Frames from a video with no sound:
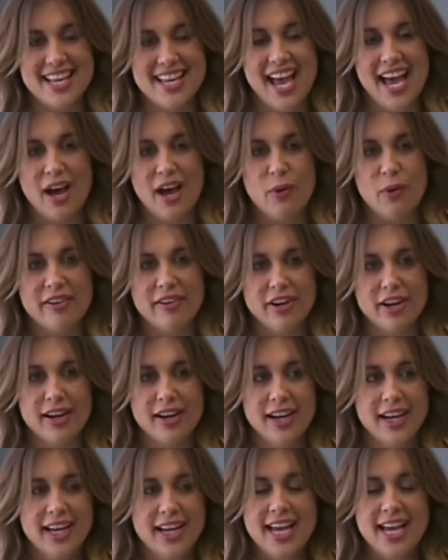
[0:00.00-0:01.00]

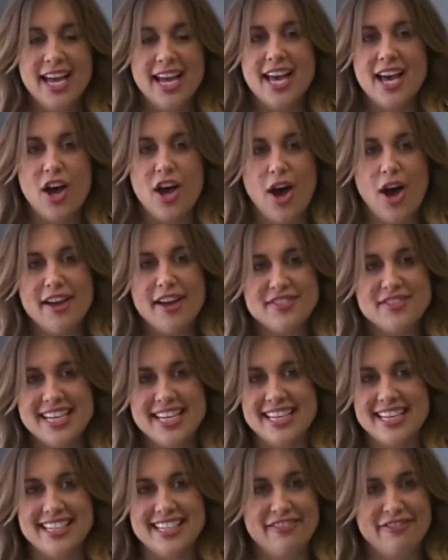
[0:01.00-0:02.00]
However,
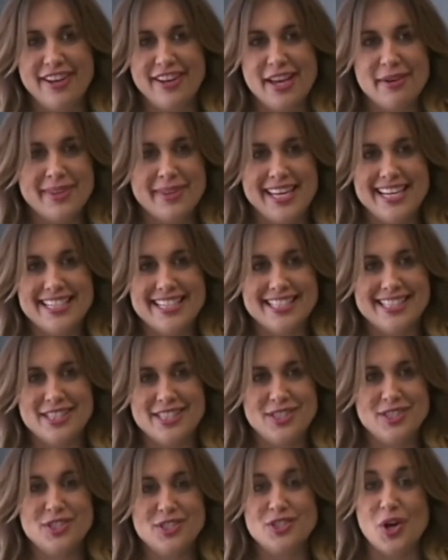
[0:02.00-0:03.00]
often families
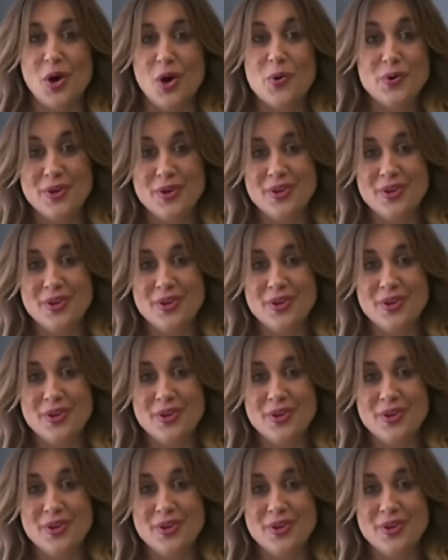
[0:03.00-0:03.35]
don't